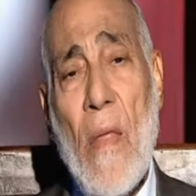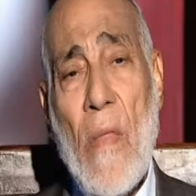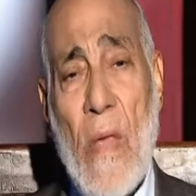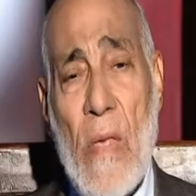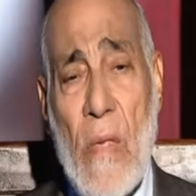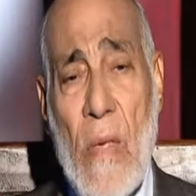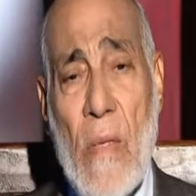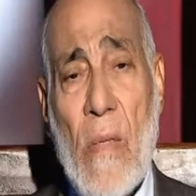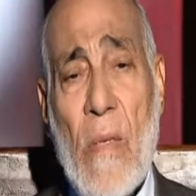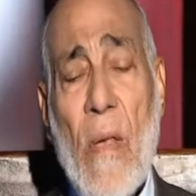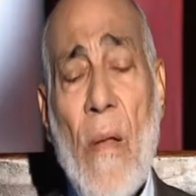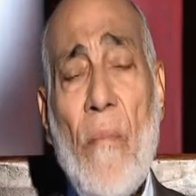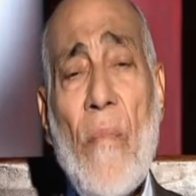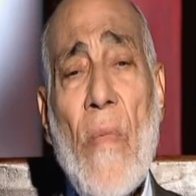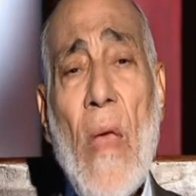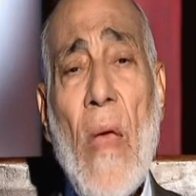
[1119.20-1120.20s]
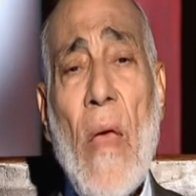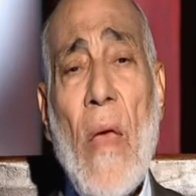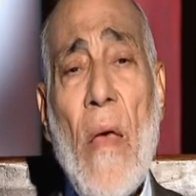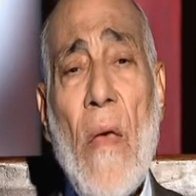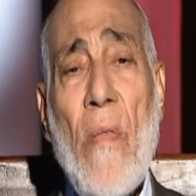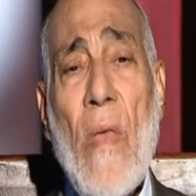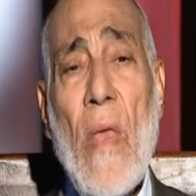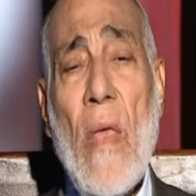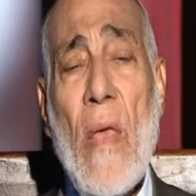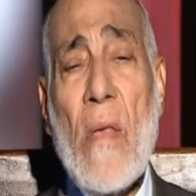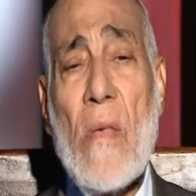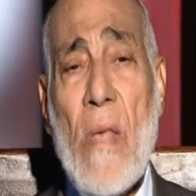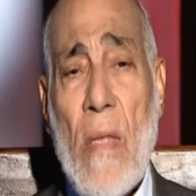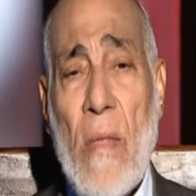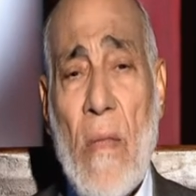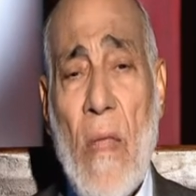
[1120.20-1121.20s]
This is the
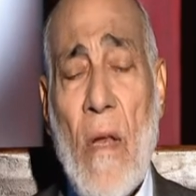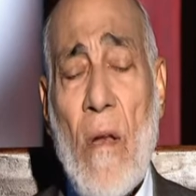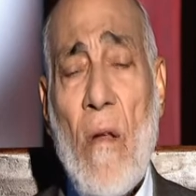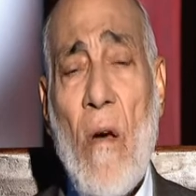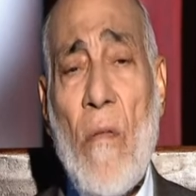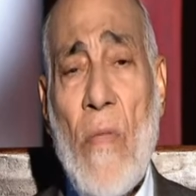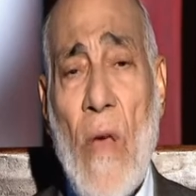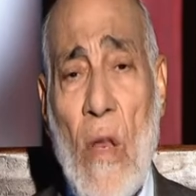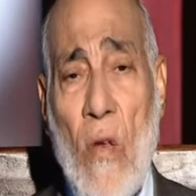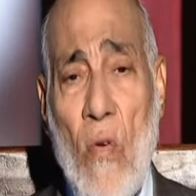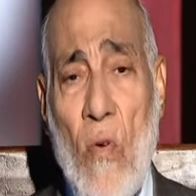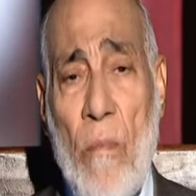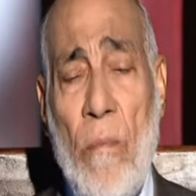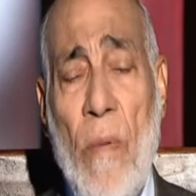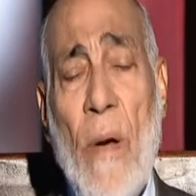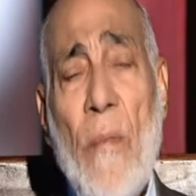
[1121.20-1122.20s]
center of the globe.